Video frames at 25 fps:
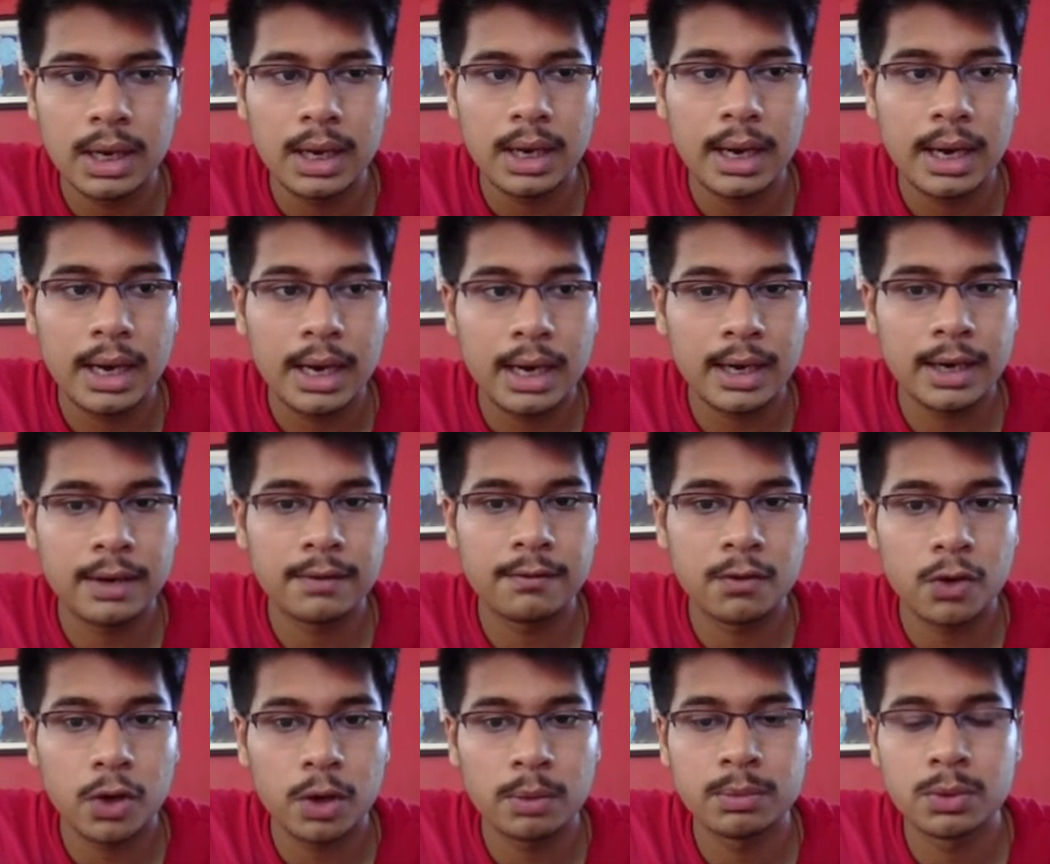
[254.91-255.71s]
and
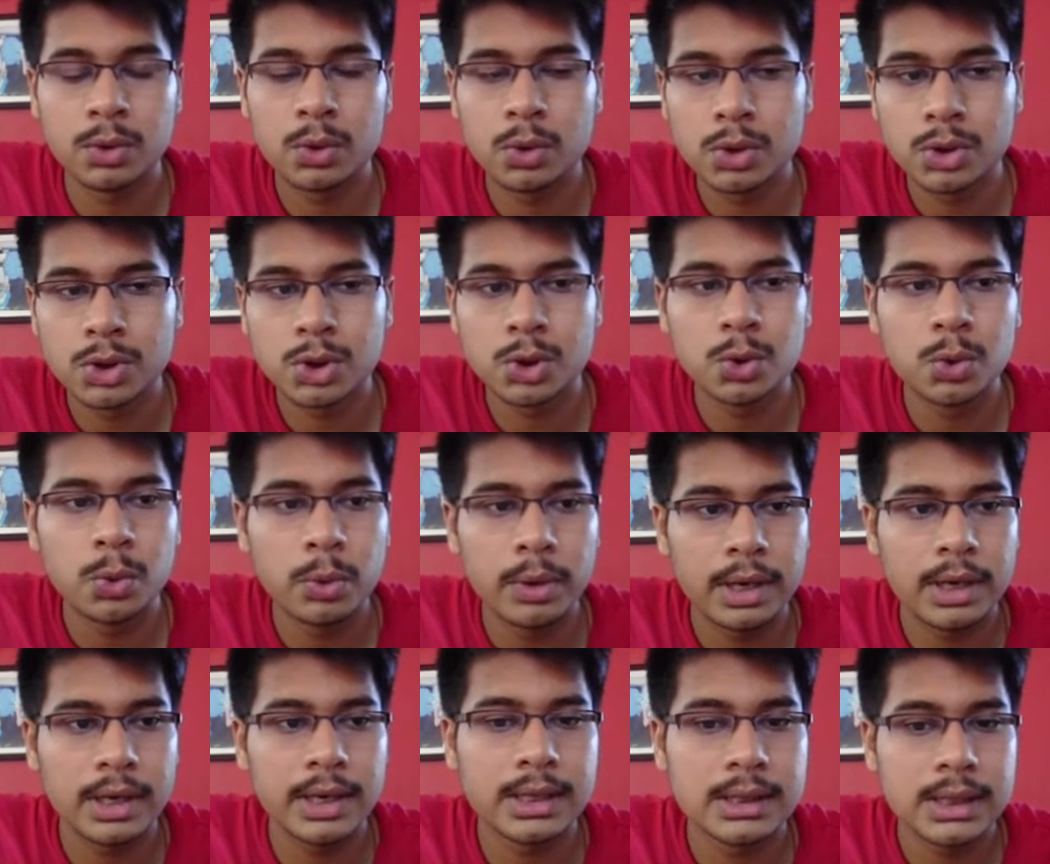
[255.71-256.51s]
from those two
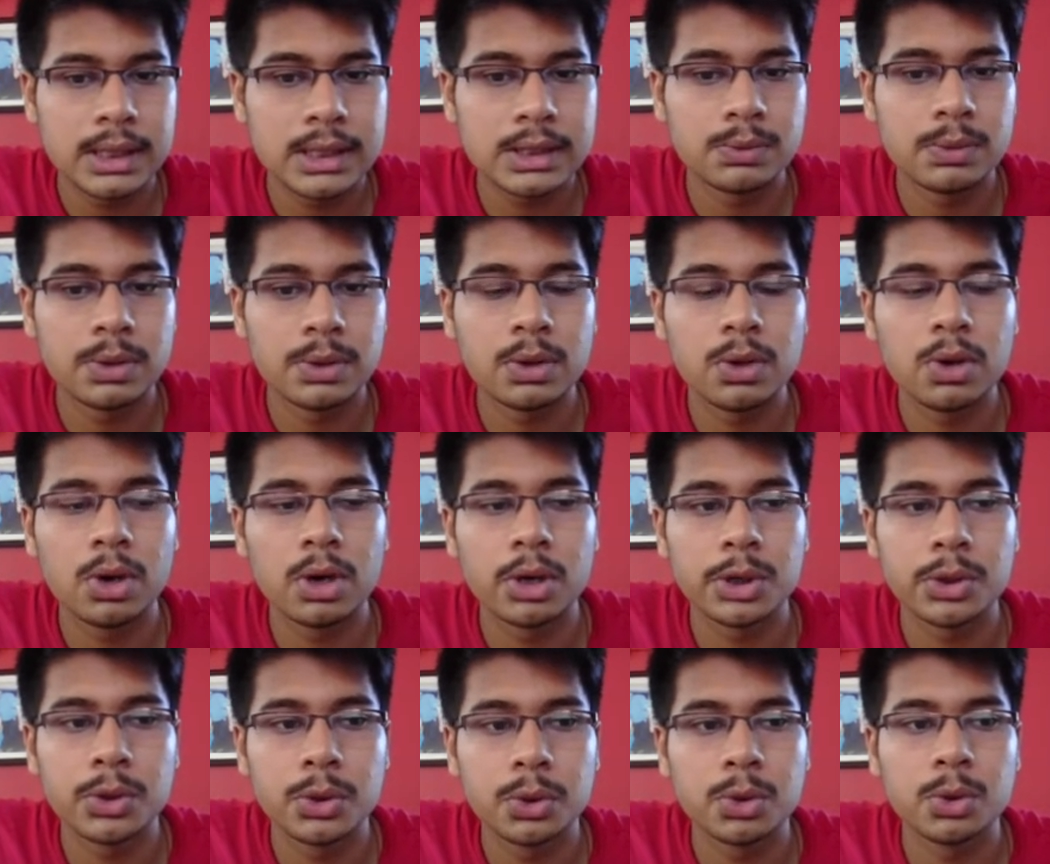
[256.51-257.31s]
variations we
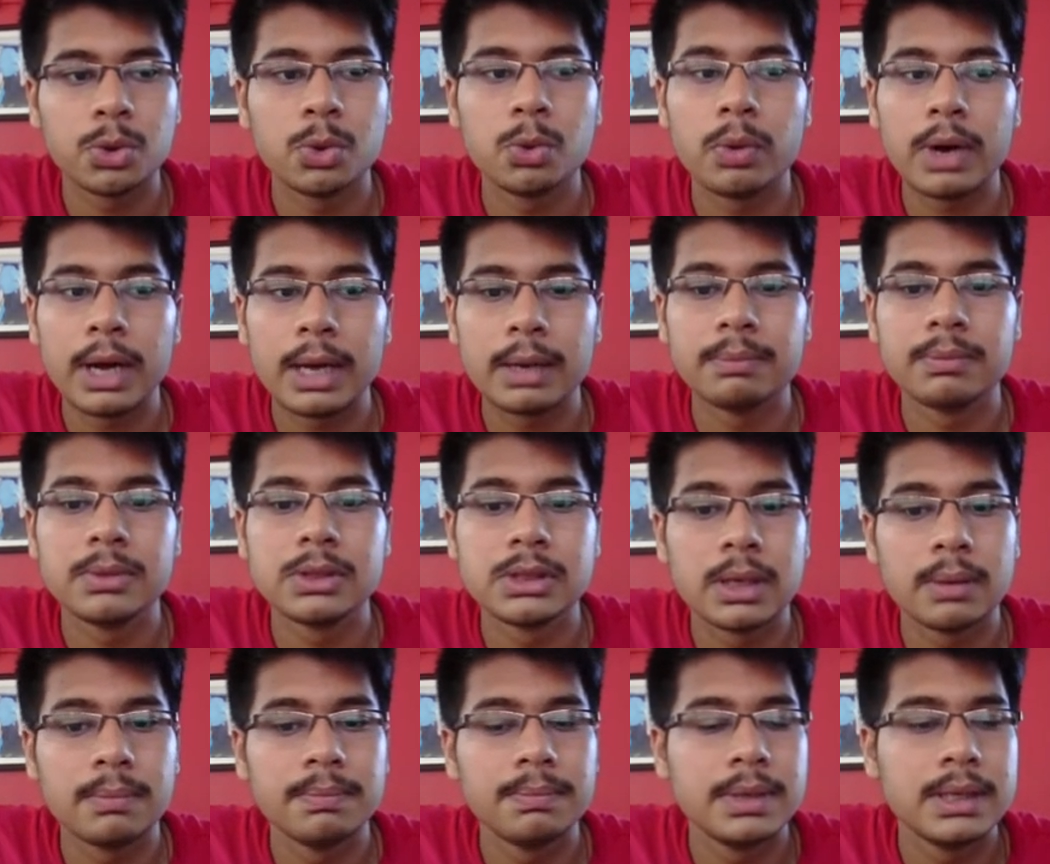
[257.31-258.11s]
got to know why
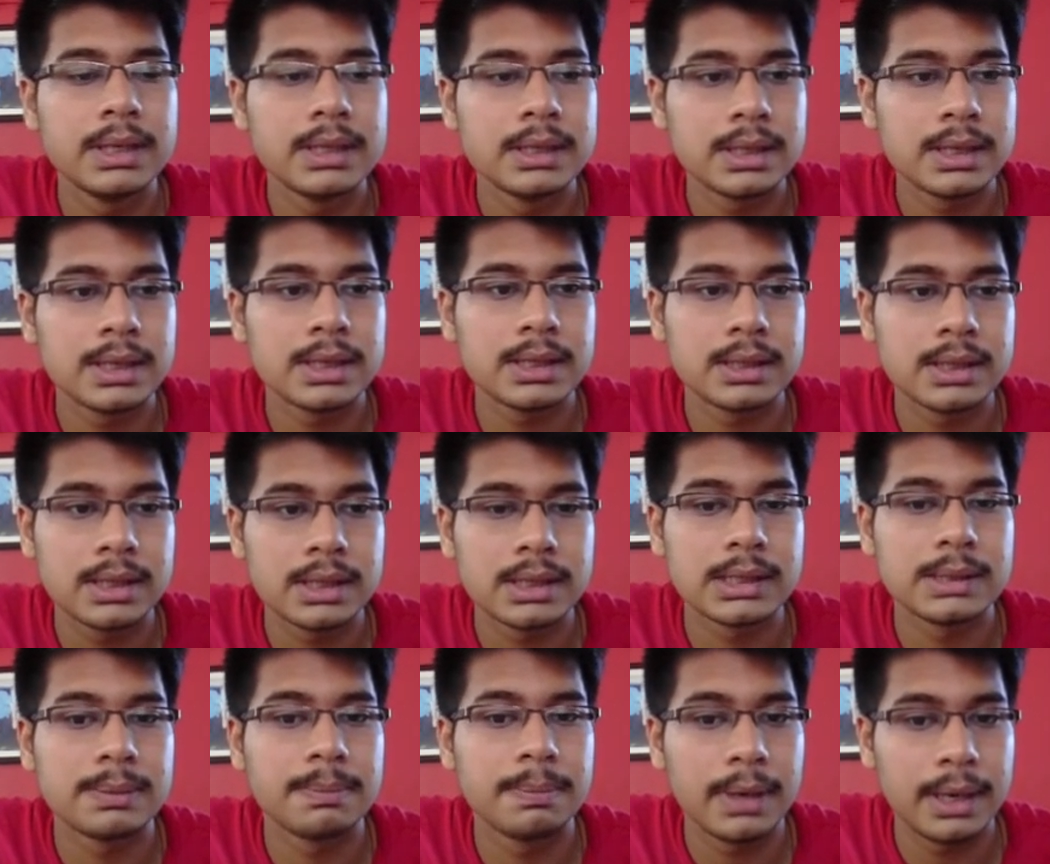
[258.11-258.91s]
bishop b6
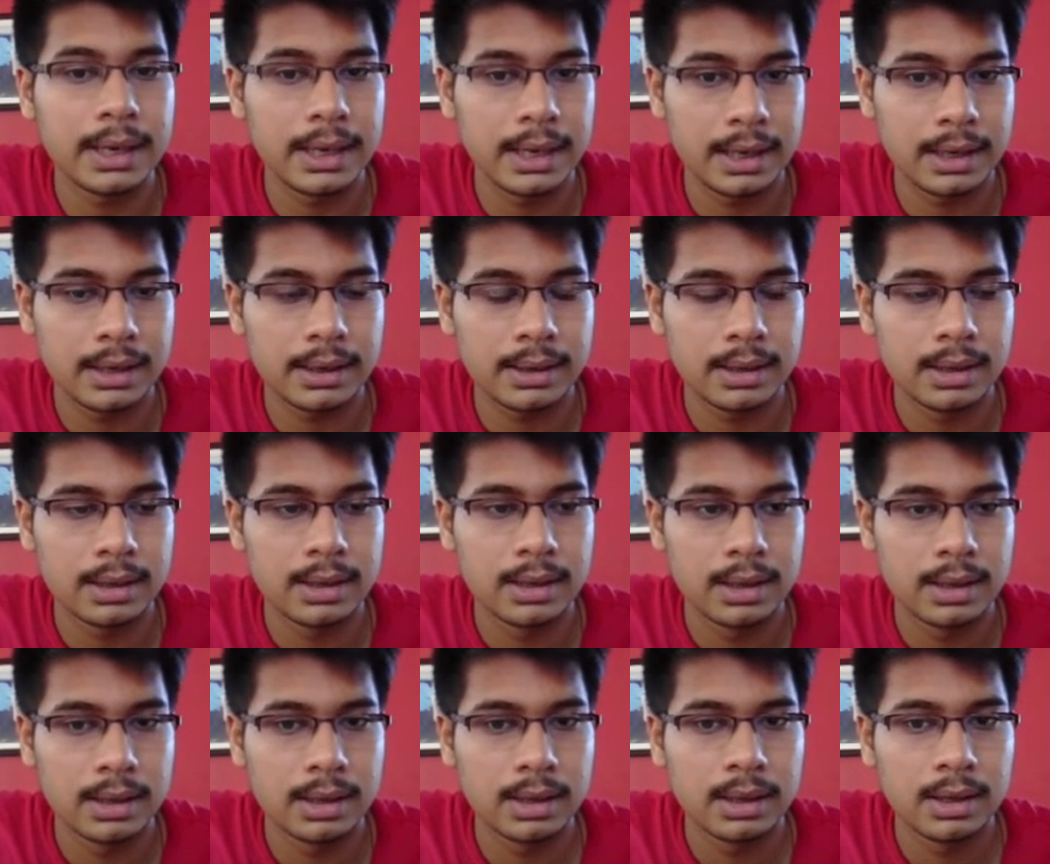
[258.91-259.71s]
is played,
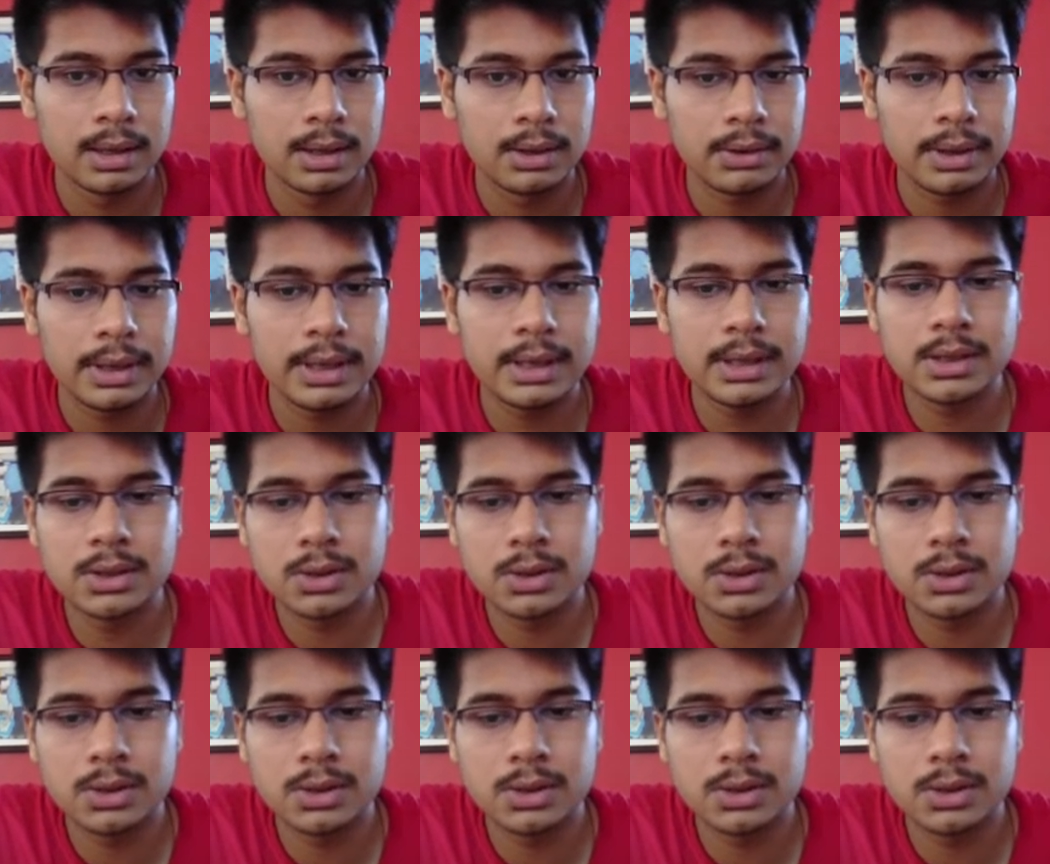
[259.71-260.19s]
right?